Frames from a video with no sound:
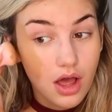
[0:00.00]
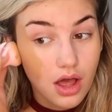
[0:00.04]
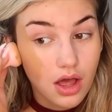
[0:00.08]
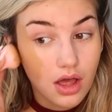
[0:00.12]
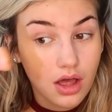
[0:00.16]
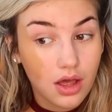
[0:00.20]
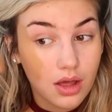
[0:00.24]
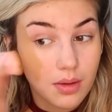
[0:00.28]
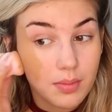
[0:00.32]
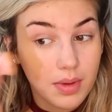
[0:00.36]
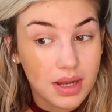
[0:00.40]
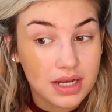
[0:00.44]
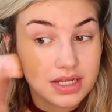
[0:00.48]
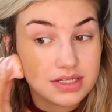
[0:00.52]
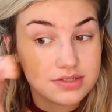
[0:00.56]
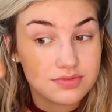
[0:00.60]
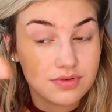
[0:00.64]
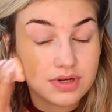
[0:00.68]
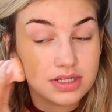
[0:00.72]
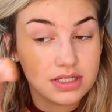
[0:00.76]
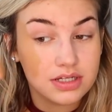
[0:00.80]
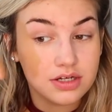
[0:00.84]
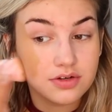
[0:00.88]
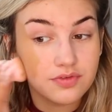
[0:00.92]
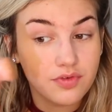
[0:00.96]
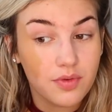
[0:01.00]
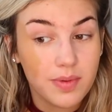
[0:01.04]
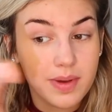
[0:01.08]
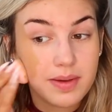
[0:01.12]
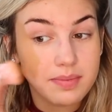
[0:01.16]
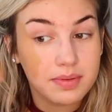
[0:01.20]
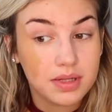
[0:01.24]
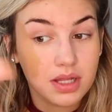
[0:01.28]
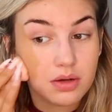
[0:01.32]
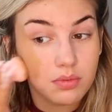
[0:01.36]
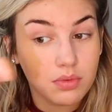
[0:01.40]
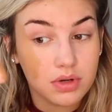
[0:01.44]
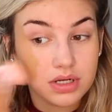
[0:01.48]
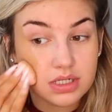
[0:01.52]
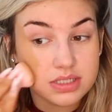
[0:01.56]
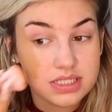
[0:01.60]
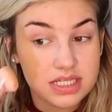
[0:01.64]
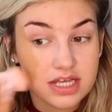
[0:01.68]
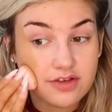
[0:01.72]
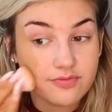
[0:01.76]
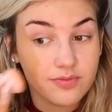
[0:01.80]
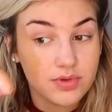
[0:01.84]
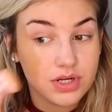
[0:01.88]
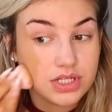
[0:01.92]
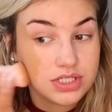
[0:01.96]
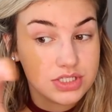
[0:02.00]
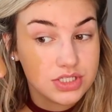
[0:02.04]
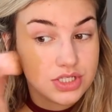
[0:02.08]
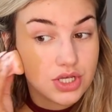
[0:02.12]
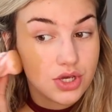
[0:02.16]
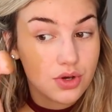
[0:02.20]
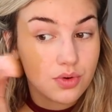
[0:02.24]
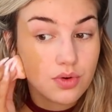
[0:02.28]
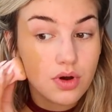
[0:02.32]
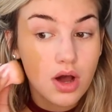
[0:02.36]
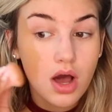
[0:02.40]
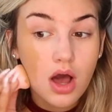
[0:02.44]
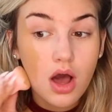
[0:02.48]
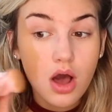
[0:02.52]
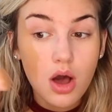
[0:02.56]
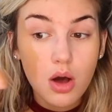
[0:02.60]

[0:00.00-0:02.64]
and it's really good for people that want to save money too.